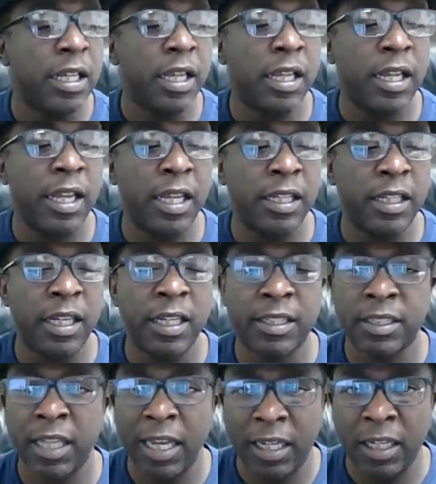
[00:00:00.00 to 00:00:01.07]
it's
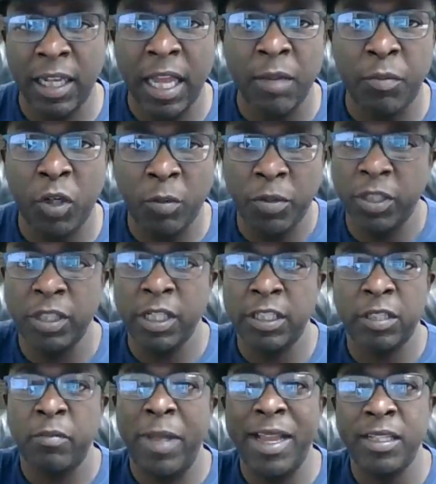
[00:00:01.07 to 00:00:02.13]
like a light bulb. It's
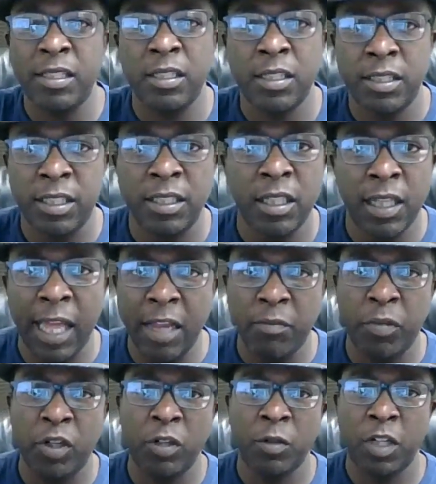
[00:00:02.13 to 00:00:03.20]
amazing to see the light
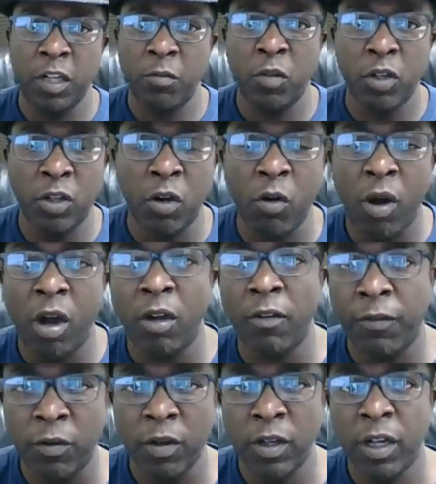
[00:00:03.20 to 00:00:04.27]
bulb go off
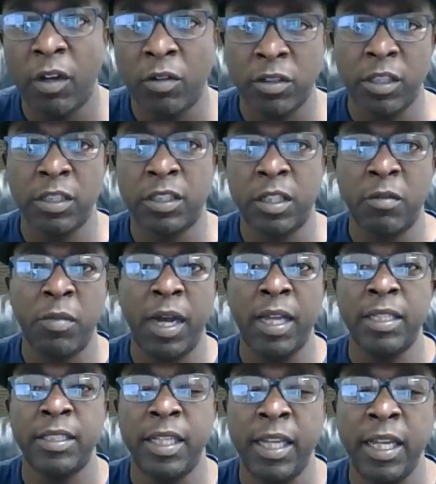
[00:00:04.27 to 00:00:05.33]
in somebody's
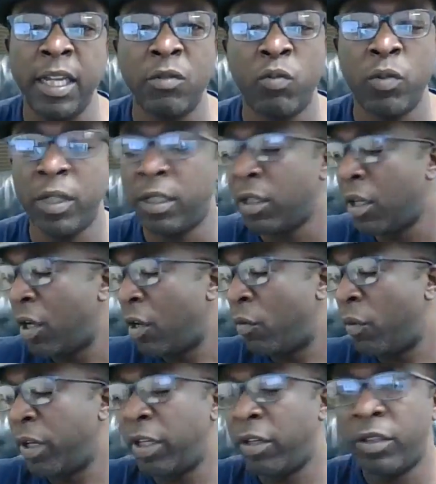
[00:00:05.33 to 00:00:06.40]
head
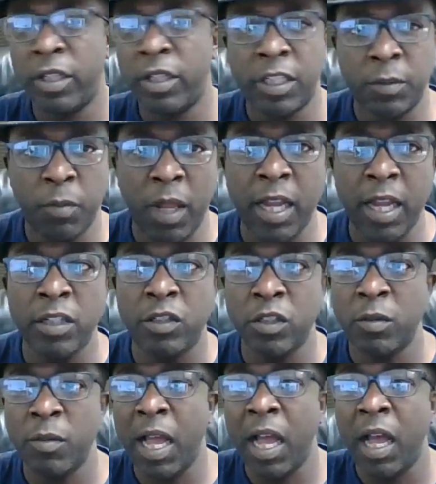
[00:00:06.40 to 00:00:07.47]
when you explain to them
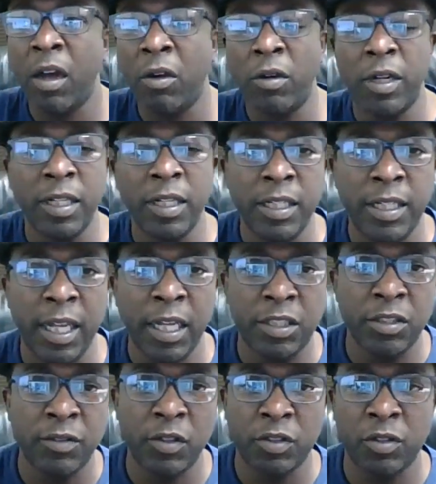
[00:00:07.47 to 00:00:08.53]
how an index
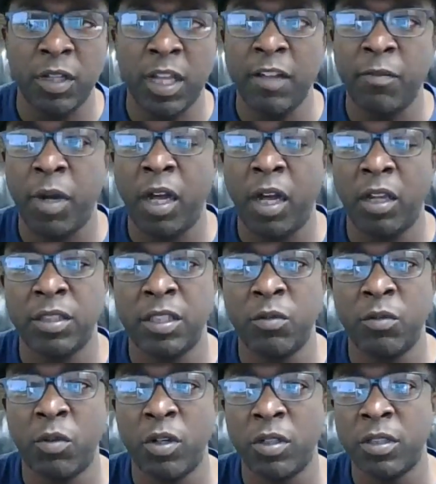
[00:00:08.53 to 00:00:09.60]
universal life policy
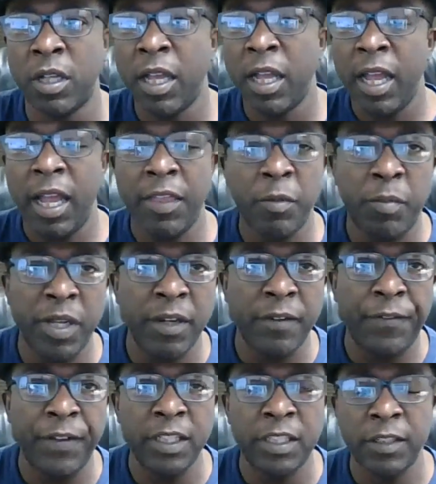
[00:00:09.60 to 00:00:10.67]
works and the
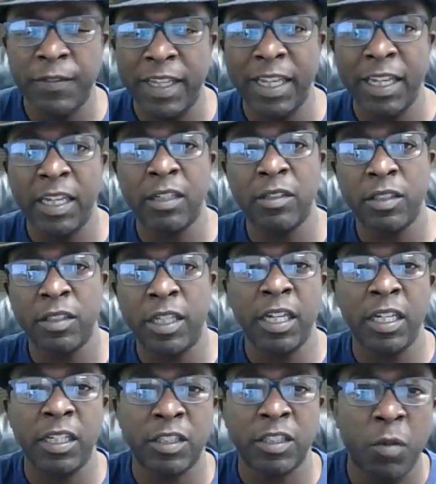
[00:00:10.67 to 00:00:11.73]
benefits of getting
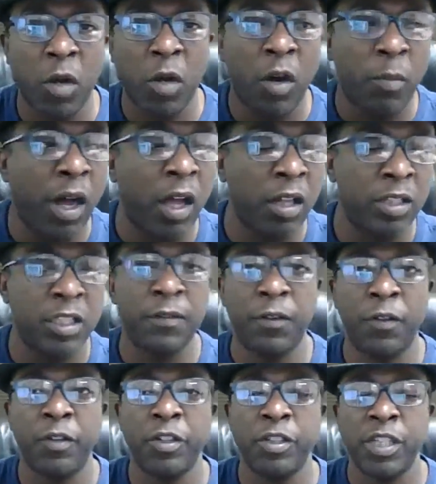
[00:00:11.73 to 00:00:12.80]
a small policy for
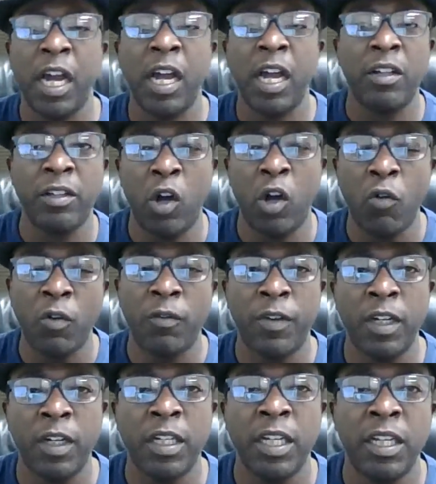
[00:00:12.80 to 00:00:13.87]
their child and
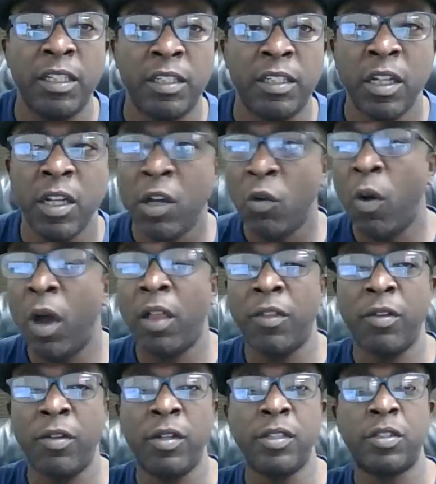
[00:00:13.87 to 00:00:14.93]
overfunding it while
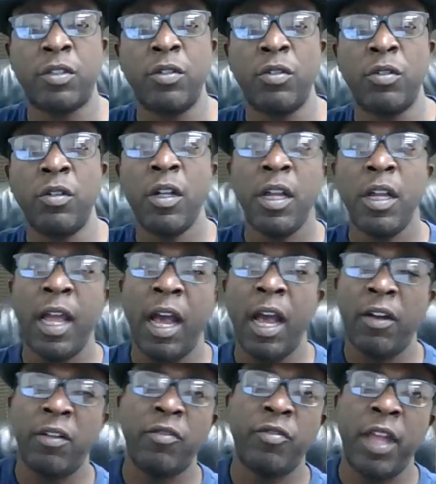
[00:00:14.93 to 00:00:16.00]
they're in school,
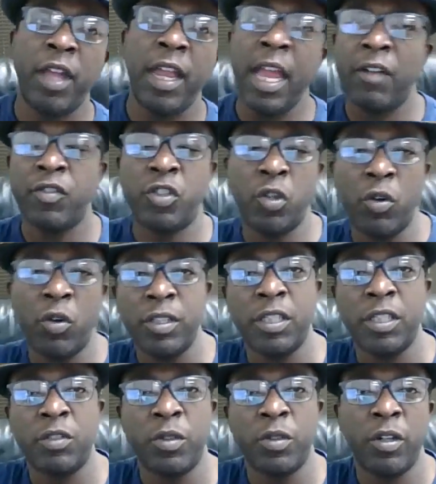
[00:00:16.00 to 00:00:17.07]
how they have choices
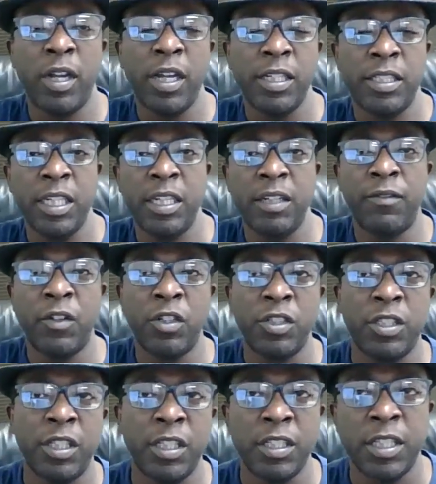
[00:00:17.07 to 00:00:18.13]
when they're 18
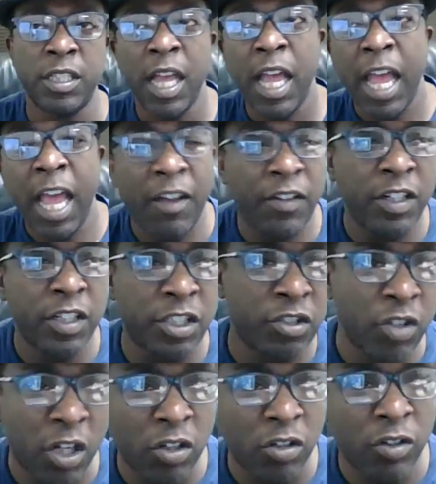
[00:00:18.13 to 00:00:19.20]
versus having to
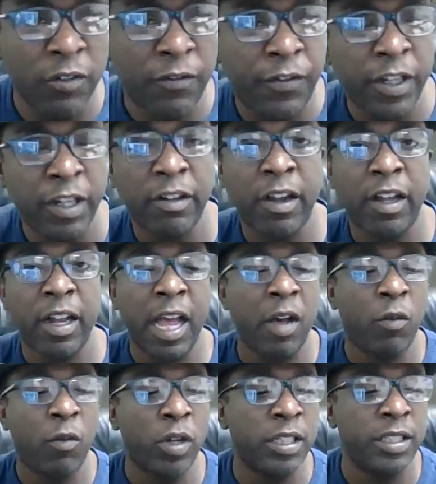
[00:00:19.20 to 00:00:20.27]
struggle and figure out
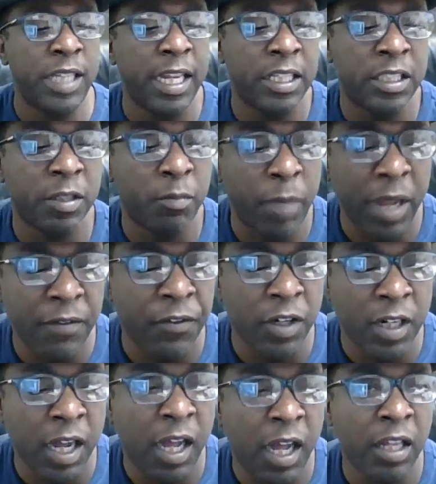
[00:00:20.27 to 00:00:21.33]
what it takes to pay for
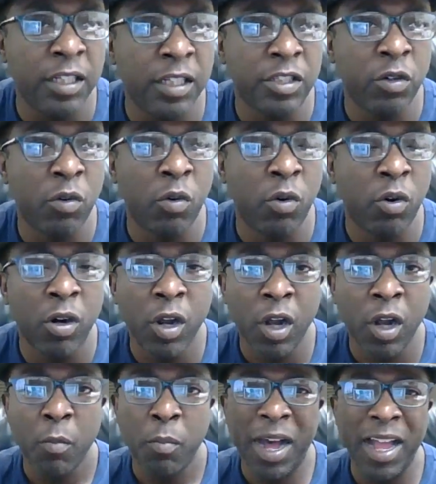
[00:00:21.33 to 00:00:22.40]
college or
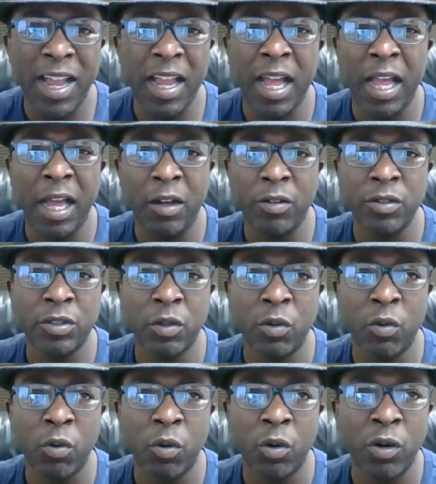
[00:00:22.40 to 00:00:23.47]
buy a house
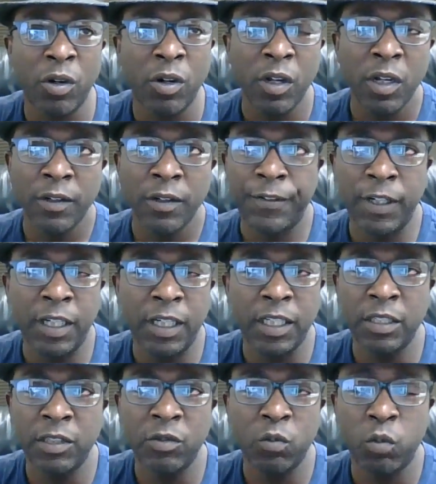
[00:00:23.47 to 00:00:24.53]
or
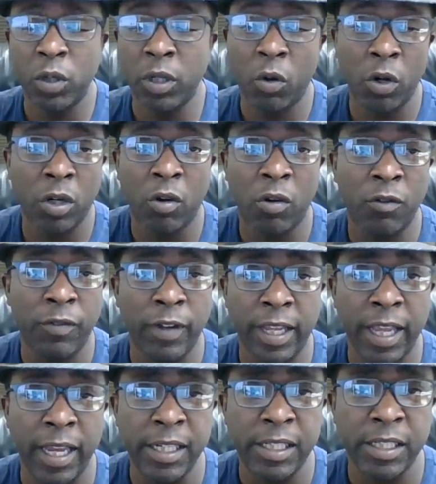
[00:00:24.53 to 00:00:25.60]
or go on
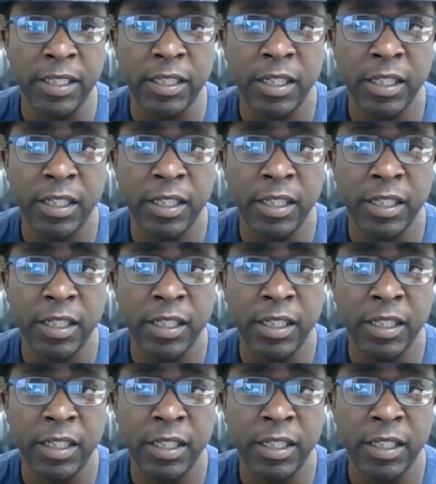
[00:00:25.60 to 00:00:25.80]
vacation,